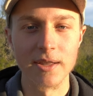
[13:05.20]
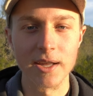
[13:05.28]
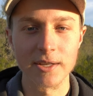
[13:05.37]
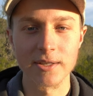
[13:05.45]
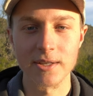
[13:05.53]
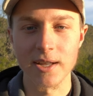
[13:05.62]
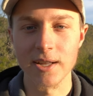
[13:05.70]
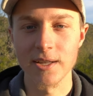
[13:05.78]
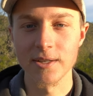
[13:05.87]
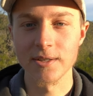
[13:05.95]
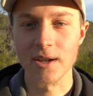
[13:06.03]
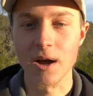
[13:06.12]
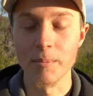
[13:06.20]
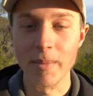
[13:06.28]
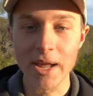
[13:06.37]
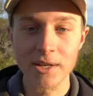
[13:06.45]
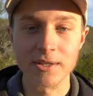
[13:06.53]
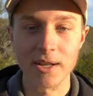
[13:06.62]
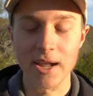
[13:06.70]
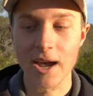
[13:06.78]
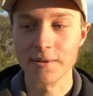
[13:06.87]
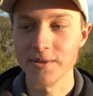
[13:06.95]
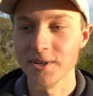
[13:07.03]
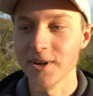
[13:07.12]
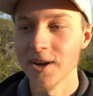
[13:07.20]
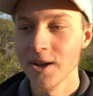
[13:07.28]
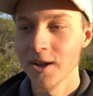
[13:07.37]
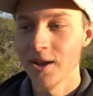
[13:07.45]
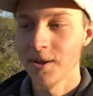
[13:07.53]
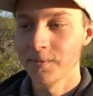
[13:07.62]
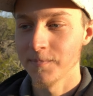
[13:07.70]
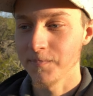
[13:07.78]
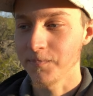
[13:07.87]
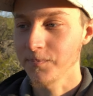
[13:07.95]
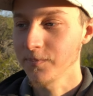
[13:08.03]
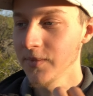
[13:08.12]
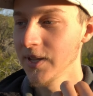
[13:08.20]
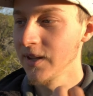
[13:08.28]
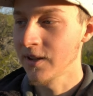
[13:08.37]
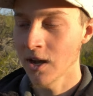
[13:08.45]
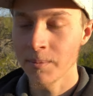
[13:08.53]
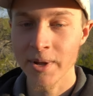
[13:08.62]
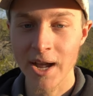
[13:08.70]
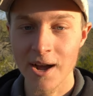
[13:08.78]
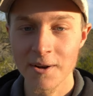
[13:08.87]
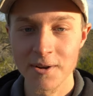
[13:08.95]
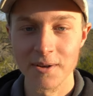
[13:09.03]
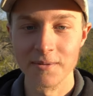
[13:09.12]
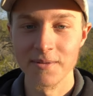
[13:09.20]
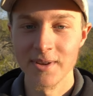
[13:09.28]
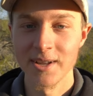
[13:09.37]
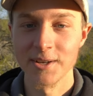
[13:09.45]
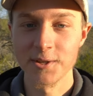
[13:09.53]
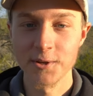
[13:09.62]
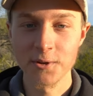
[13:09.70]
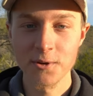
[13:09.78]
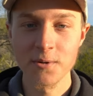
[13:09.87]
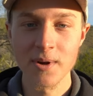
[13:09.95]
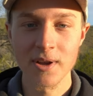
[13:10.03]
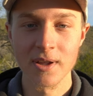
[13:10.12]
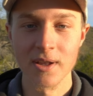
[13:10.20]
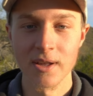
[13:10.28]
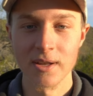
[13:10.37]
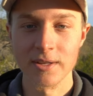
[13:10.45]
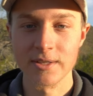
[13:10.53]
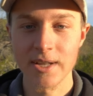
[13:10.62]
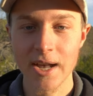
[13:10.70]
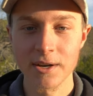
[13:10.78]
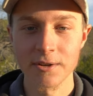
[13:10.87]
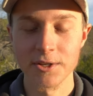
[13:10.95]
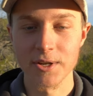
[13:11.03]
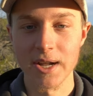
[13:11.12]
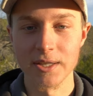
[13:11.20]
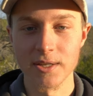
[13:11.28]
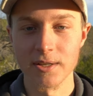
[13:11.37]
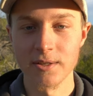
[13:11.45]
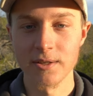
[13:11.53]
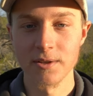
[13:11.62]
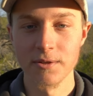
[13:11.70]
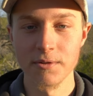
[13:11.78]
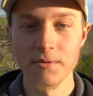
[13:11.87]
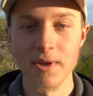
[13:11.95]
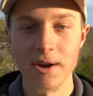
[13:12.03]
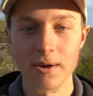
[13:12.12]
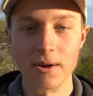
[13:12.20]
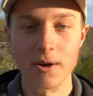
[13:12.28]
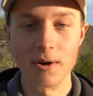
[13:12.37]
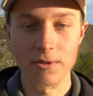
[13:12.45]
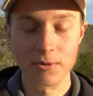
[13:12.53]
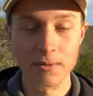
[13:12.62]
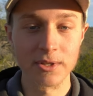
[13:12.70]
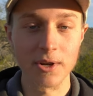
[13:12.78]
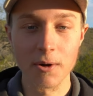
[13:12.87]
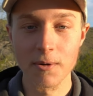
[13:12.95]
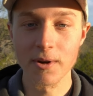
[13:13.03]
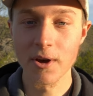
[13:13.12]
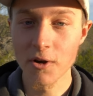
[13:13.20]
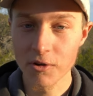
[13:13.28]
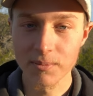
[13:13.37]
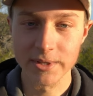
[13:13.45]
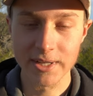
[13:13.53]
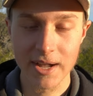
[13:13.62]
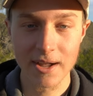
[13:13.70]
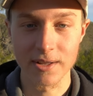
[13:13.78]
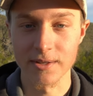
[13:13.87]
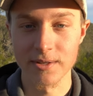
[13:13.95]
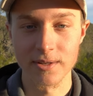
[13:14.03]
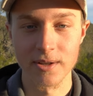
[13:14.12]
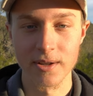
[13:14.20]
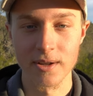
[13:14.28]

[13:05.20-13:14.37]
this is amazing after coming out of two Saturn transits through its own home signs